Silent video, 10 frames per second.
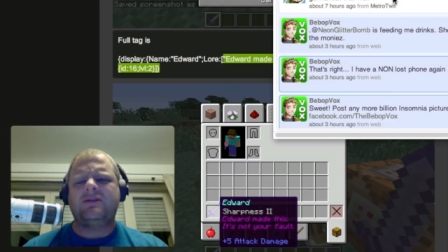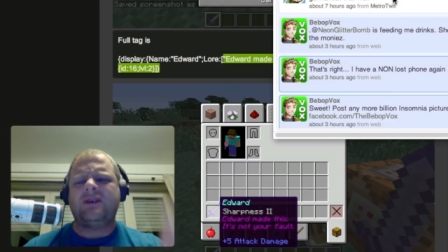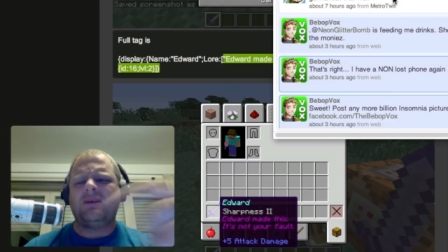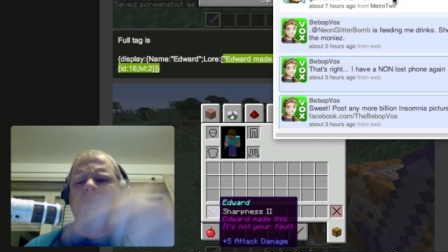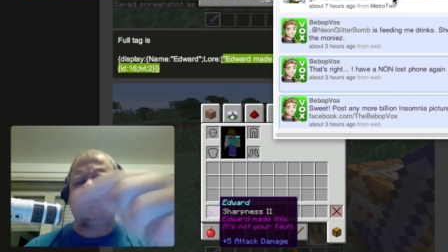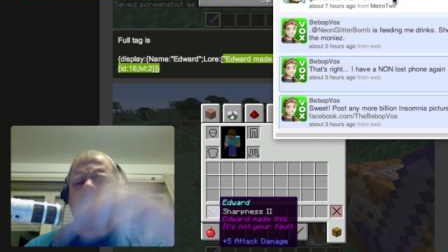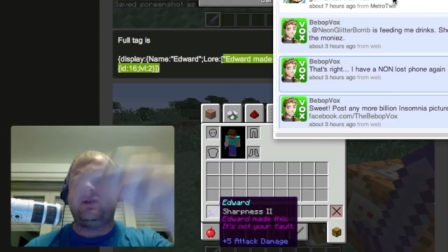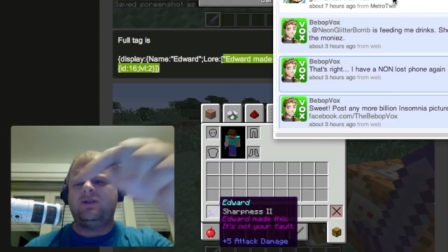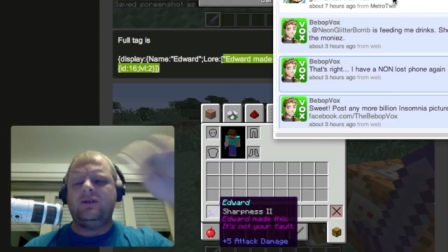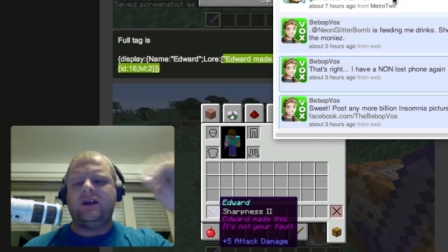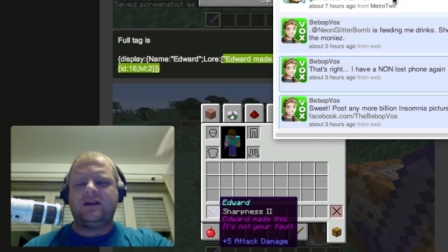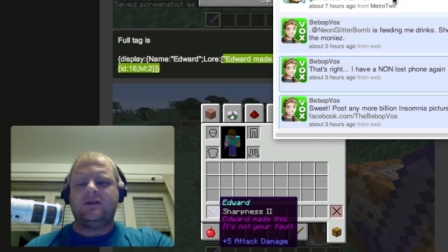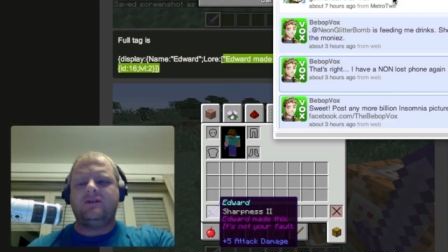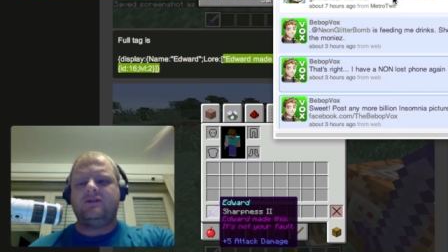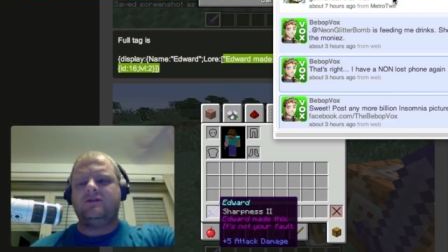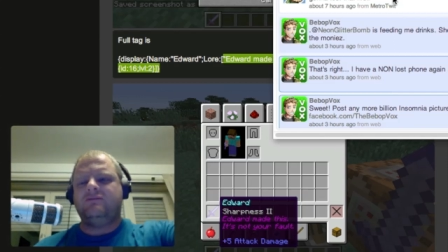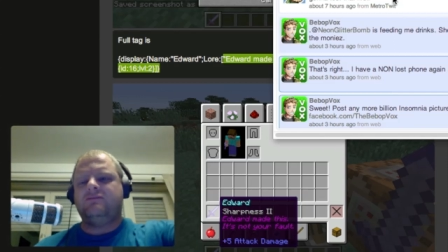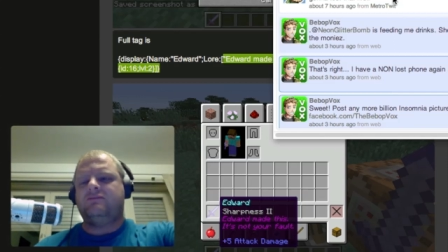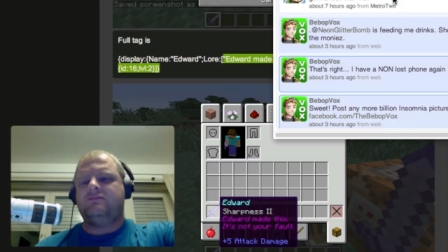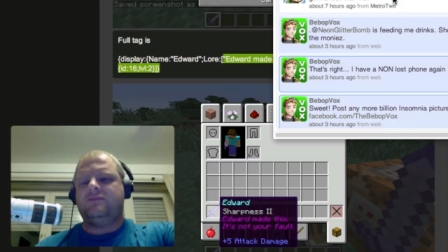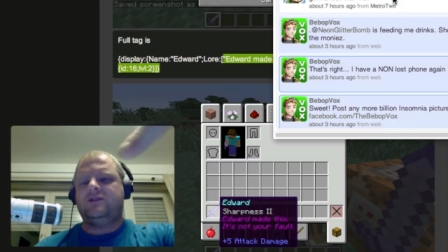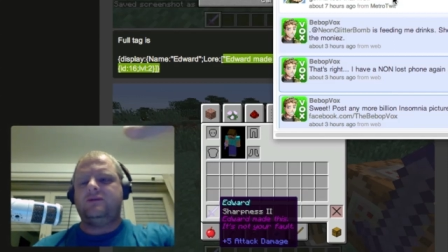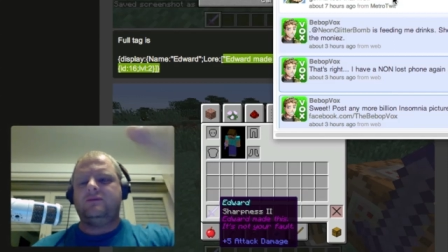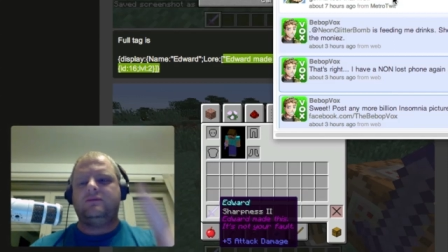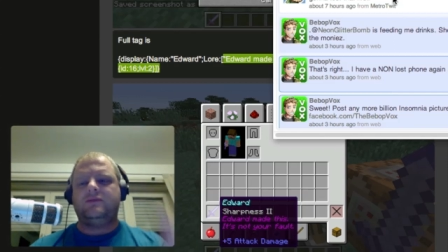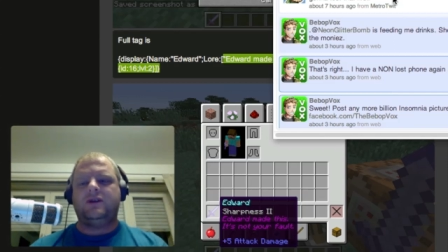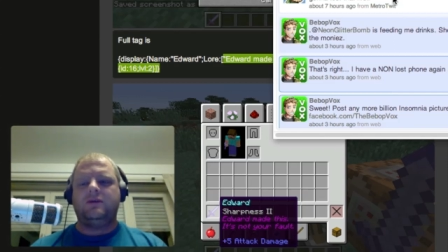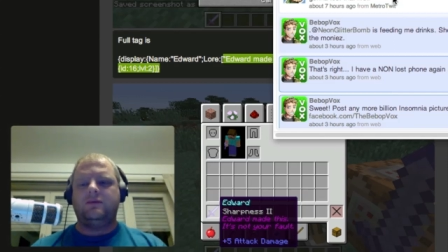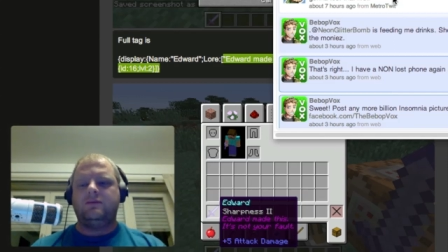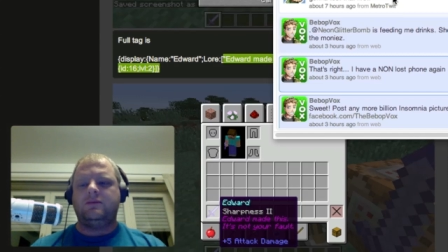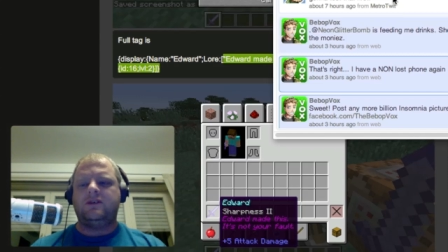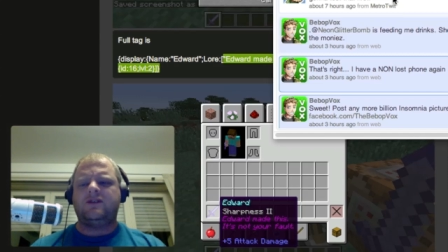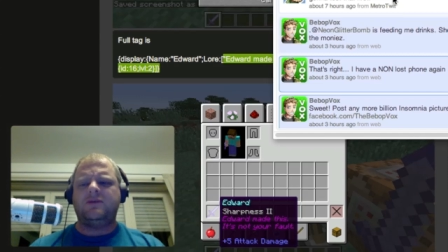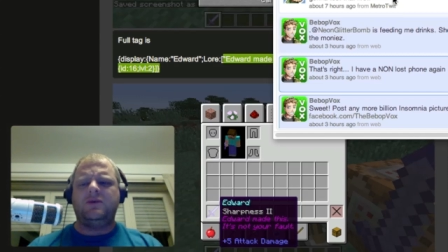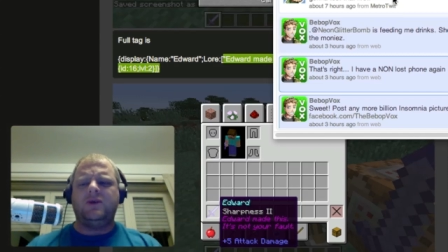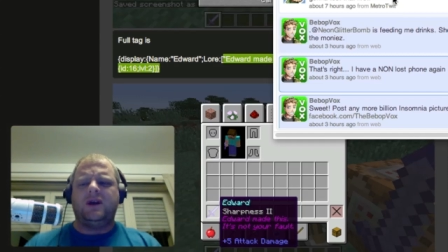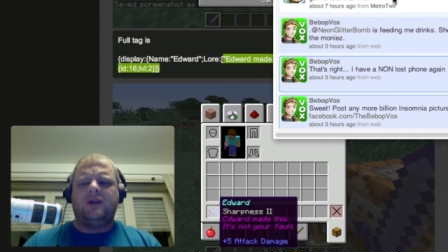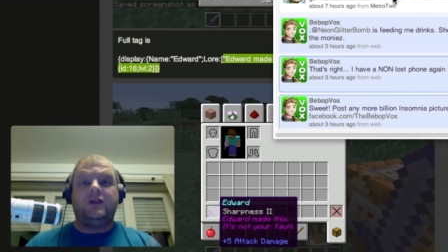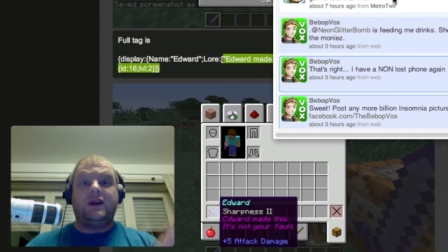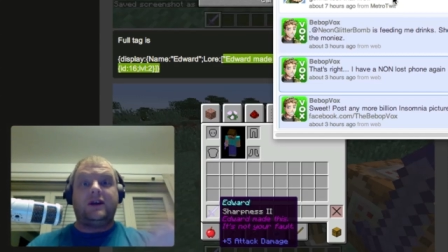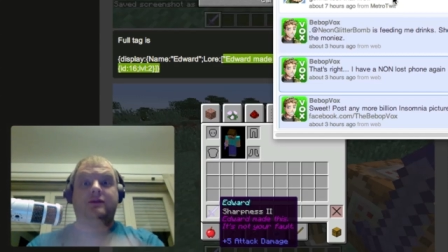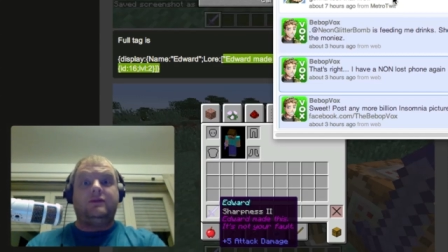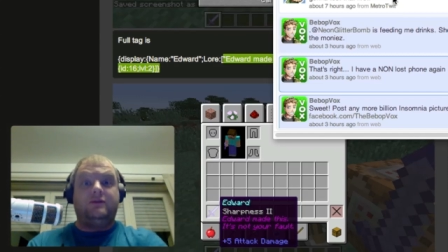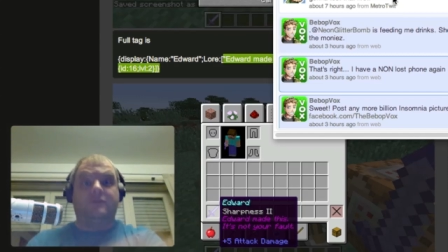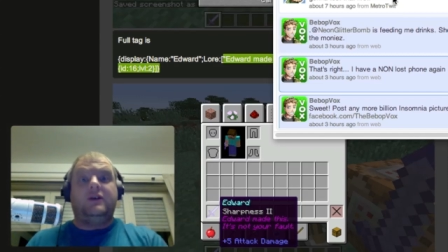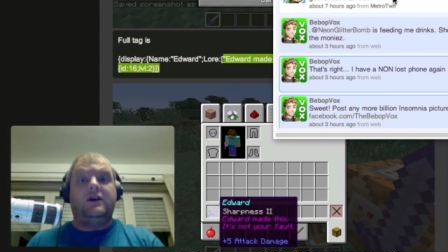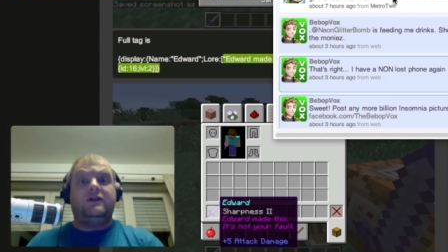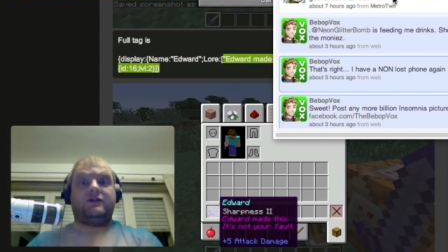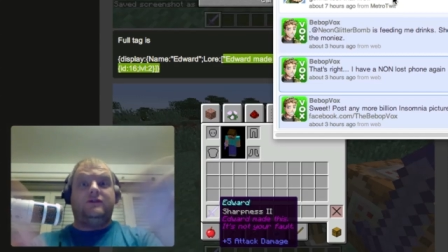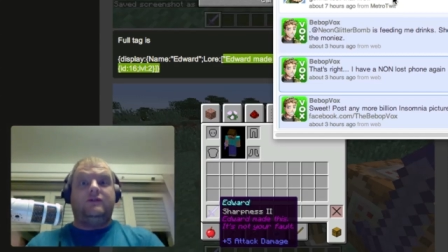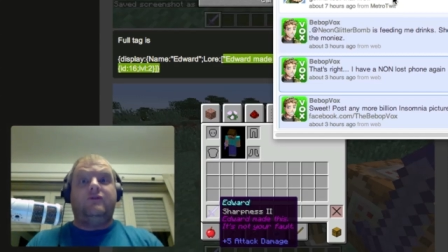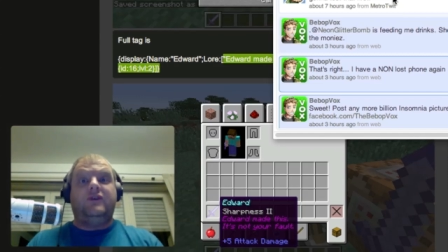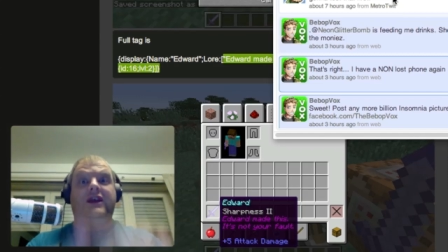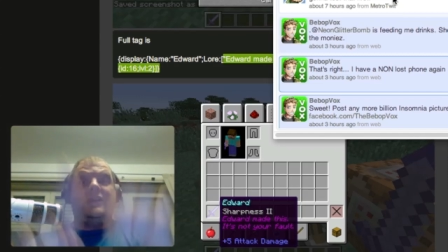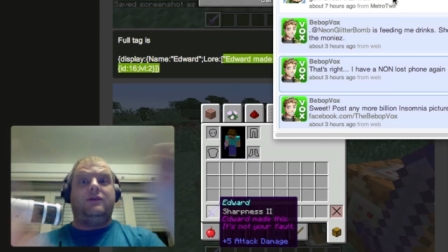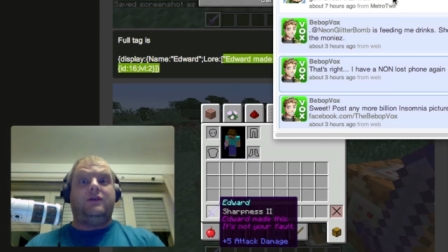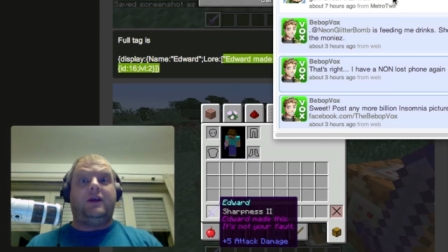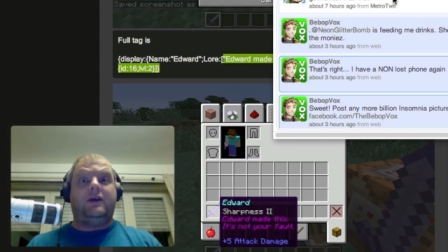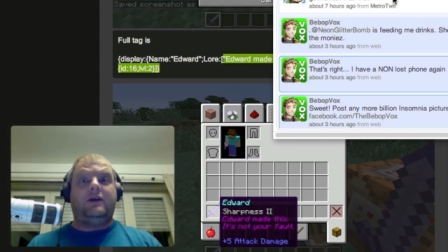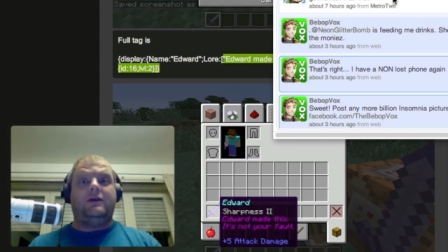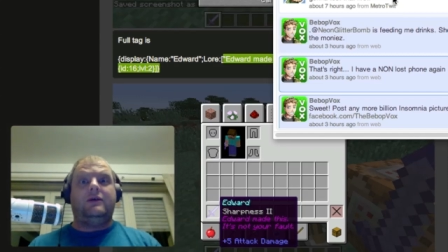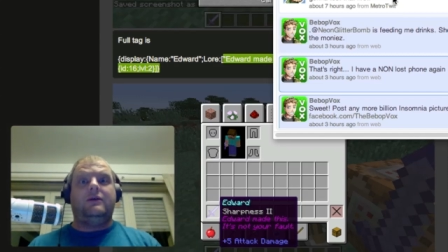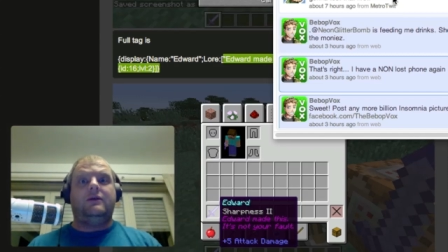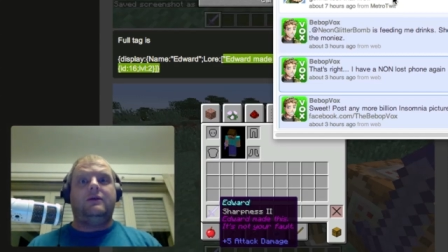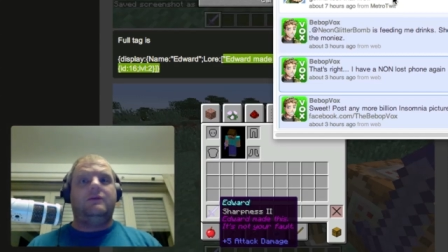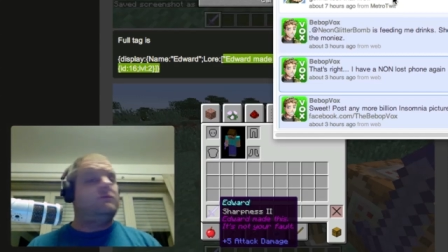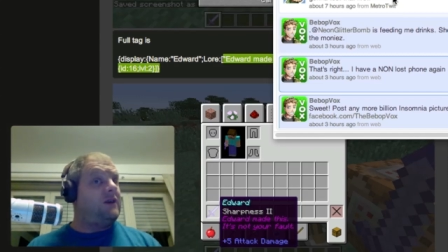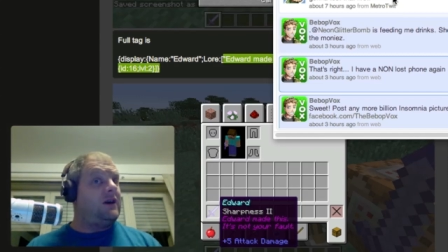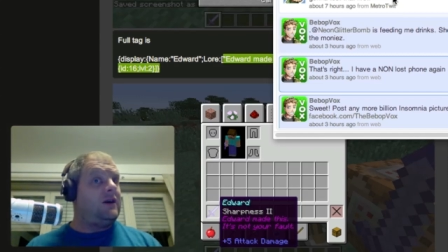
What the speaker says: Tell me as well, do you like this, well, that's going to be weird. Do you like this video thing? Yeah?